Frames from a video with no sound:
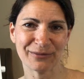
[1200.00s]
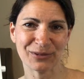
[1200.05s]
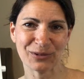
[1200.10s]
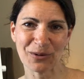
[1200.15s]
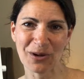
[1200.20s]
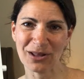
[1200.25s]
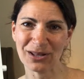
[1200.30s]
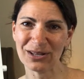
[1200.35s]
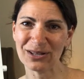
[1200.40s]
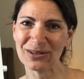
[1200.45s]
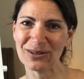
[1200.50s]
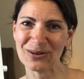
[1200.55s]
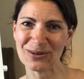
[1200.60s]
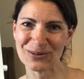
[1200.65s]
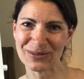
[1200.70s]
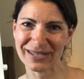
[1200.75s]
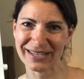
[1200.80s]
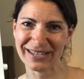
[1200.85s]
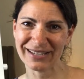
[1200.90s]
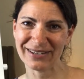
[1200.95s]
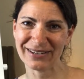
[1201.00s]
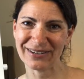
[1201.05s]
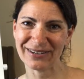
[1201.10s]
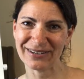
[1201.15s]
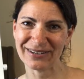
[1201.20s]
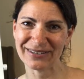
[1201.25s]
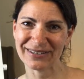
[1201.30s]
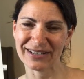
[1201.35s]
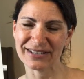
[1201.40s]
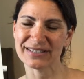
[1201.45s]
you all alone
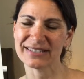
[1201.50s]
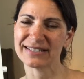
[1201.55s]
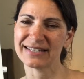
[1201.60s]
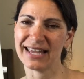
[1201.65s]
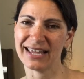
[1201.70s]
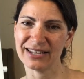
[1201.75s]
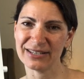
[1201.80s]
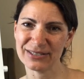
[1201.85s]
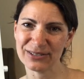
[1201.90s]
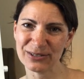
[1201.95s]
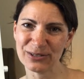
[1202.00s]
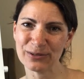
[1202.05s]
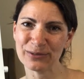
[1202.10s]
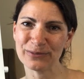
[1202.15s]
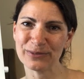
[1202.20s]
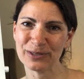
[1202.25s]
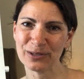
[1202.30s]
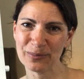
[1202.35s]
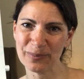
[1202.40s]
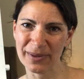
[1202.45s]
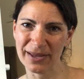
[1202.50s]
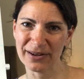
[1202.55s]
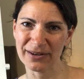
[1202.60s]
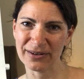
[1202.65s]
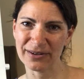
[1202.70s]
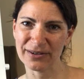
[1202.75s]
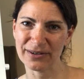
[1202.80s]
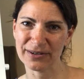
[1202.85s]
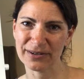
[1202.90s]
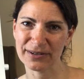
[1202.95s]
here. I'll stay until you feel
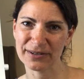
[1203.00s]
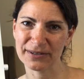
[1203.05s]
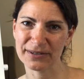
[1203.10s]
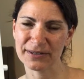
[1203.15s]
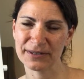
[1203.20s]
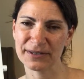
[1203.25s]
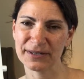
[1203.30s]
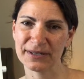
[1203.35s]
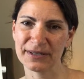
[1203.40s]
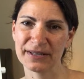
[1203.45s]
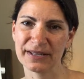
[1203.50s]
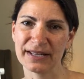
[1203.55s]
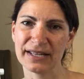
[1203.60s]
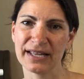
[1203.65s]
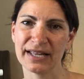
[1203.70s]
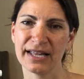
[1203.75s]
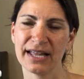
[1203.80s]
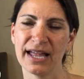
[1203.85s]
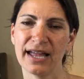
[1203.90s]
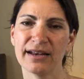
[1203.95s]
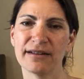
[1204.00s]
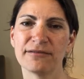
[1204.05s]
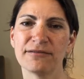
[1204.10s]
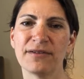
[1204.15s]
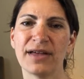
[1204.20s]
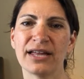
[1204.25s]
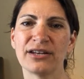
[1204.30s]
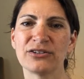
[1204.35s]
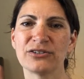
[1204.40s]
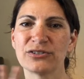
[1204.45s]
better. And
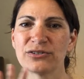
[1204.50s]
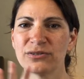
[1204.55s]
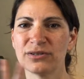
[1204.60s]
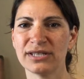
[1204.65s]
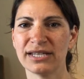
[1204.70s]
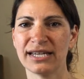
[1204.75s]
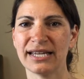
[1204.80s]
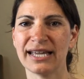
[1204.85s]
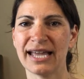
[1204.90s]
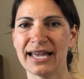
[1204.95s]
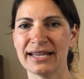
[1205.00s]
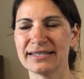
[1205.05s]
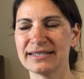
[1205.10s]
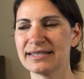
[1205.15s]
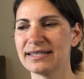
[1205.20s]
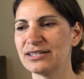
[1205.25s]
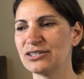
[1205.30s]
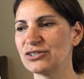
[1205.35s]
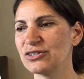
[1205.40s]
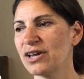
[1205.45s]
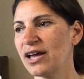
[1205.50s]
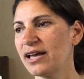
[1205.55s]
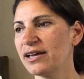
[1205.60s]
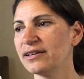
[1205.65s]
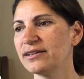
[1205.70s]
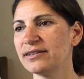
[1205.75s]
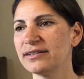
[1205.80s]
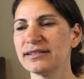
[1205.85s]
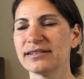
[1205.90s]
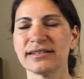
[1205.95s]
eventually, as the
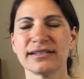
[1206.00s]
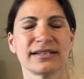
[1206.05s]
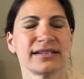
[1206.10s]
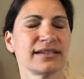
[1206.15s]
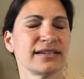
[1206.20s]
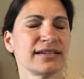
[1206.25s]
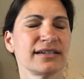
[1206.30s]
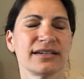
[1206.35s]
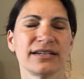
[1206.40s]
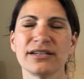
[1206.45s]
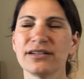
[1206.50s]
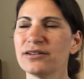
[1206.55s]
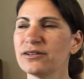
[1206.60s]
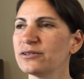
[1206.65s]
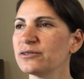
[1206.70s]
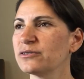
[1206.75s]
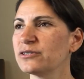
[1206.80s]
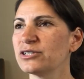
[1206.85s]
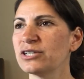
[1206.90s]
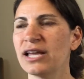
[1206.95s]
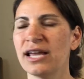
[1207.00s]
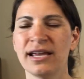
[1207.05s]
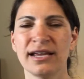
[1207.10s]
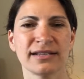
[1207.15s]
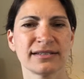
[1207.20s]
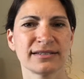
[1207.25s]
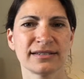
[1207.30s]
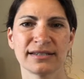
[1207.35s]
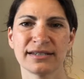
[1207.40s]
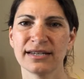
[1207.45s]
child,
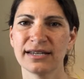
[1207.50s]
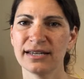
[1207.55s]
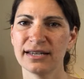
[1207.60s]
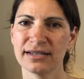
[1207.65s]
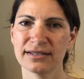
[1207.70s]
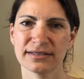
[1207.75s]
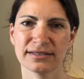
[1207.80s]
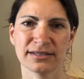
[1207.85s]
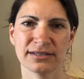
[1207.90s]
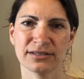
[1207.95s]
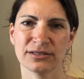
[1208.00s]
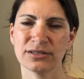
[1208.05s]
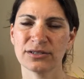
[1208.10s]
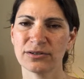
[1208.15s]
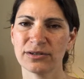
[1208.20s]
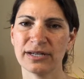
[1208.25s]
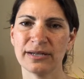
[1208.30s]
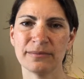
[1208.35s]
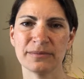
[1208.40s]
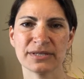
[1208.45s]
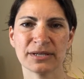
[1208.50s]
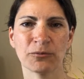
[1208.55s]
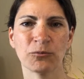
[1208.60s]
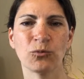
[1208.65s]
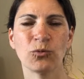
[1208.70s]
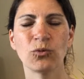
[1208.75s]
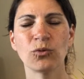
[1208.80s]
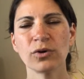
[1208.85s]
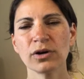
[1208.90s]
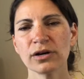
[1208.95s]
shakes and kicks and screams
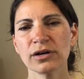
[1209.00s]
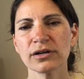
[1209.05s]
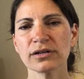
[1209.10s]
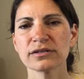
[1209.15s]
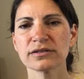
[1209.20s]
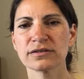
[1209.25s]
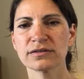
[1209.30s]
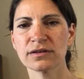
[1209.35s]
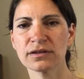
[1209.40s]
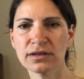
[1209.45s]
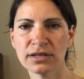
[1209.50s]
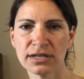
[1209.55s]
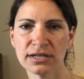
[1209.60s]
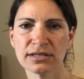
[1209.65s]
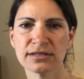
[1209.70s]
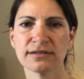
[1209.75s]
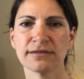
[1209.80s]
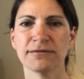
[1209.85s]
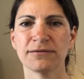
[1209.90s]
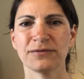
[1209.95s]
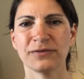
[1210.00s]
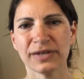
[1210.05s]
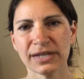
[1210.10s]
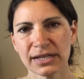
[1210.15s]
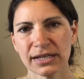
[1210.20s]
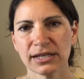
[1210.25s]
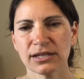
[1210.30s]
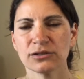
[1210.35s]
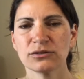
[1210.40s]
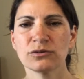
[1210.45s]
and works these
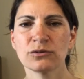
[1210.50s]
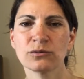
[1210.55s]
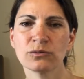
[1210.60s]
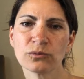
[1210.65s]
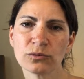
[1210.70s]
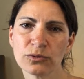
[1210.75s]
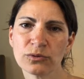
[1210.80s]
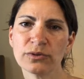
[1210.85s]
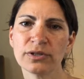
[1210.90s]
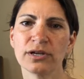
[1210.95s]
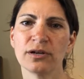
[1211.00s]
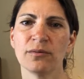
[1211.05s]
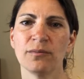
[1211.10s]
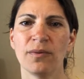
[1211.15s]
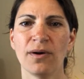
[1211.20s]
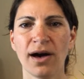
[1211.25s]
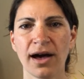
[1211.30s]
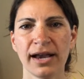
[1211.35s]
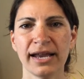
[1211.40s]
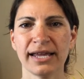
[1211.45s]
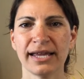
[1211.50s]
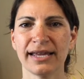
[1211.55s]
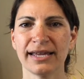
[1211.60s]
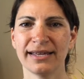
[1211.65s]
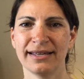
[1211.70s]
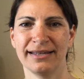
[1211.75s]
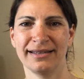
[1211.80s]
feelings through their body,